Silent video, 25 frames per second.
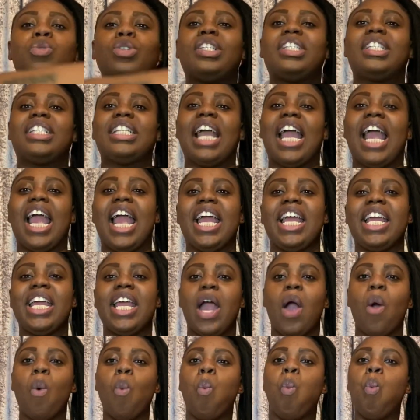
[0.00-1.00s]

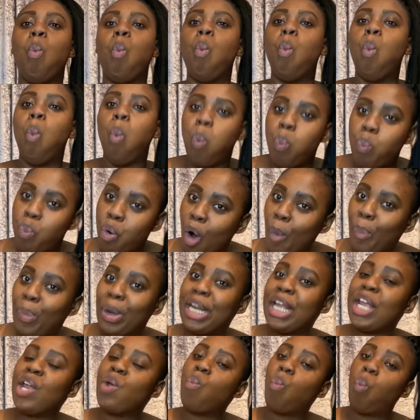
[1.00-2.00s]
say
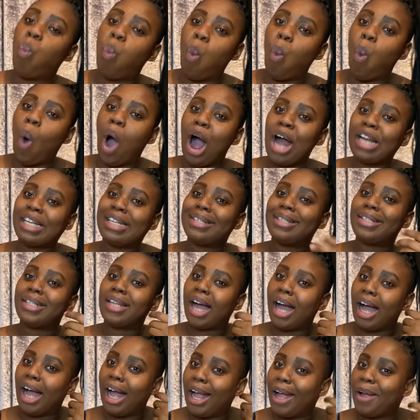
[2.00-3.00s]
probably one
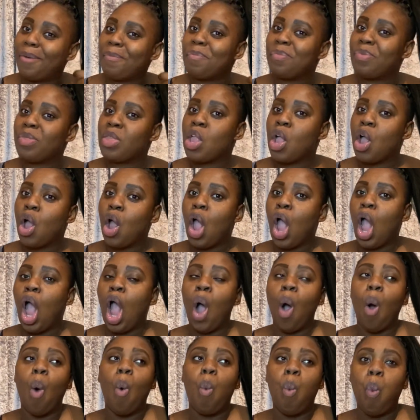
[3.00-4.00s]
time
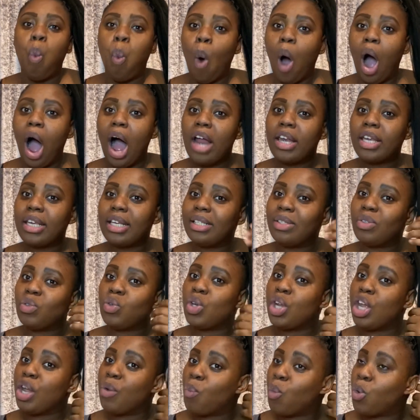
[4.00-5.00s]
one
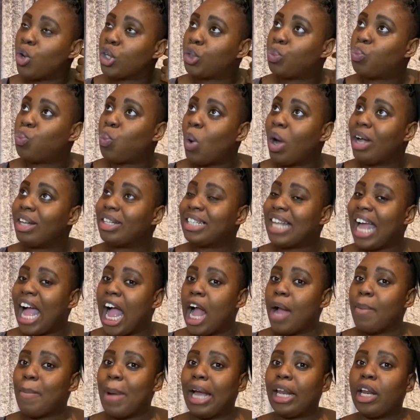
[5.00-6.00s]
it was one
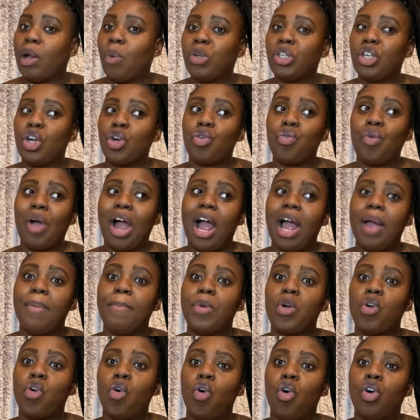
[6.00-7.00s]
time and i wasn't crying
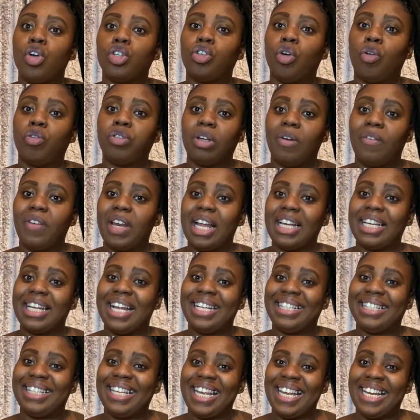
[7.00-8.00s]
because of something that they
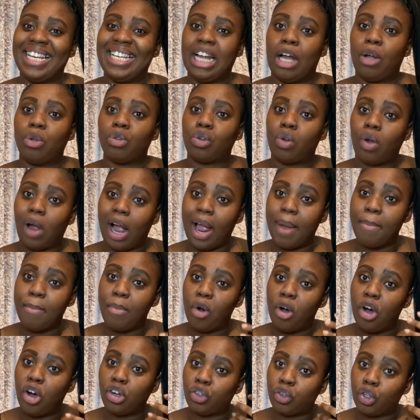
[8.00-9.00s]
did i was crying
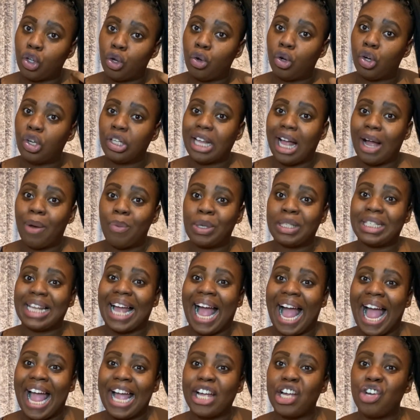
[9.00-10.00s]
more so because i was
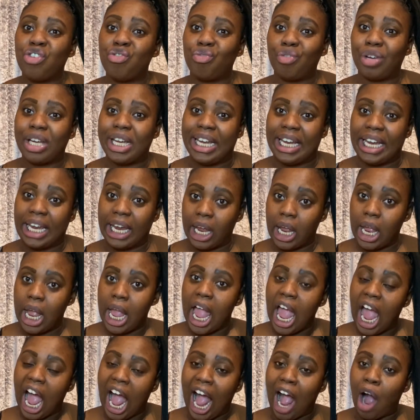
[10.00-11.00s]
angry
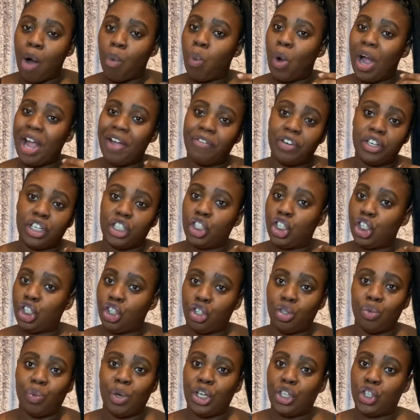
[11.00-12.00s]
at whatever the
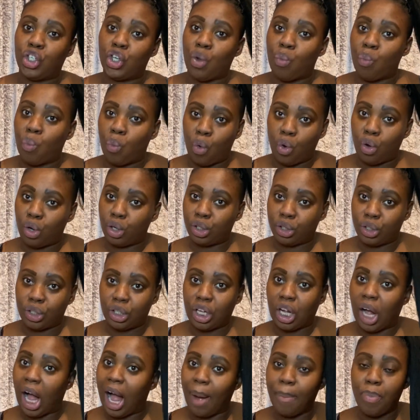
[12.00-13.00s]
situation was
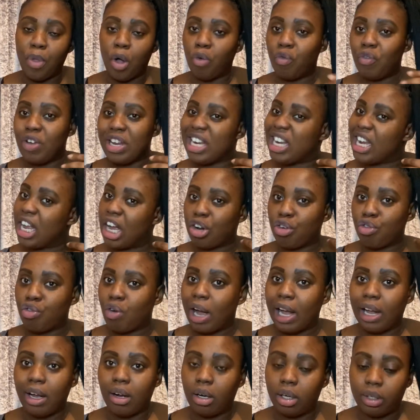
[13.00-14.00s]
i'm not really a
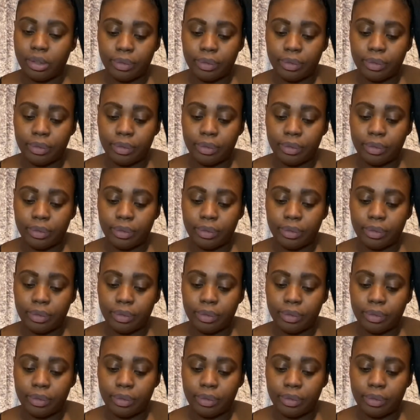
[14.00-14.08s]
crier